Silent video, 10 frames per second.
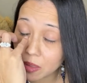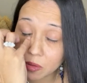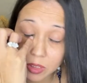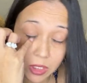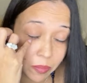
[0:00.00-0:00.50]

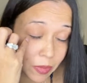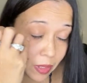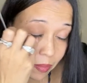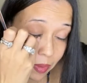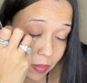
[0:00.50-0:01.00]
feminine
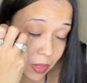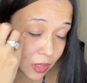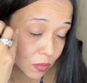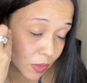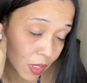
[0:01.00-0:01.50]
energy,
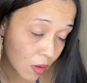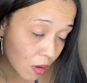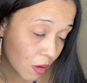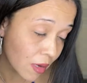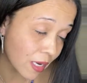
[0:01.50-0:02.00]
baby,
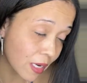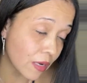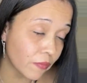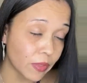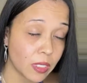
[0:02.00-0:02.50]
because we
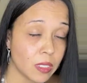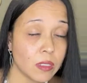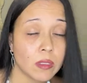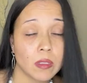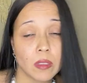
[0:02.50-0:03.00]
all
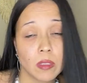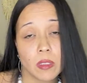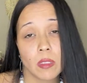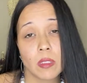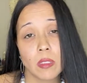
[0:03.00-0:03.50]
have
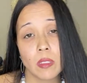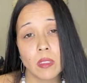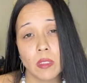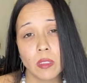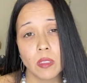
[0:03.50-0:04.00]
that.
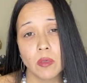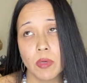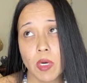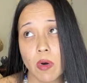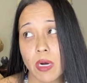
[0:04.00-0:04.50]

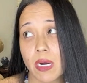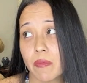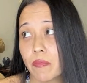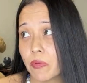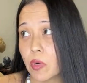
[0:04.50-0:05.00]
We all
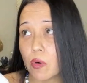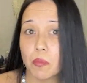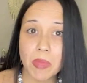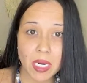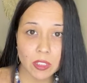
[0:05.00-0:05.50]
have,
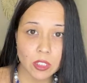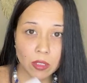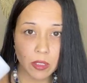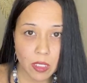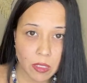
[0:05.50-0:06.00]

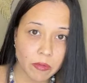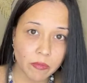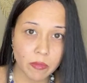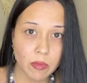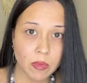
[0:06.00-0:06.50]
masculine and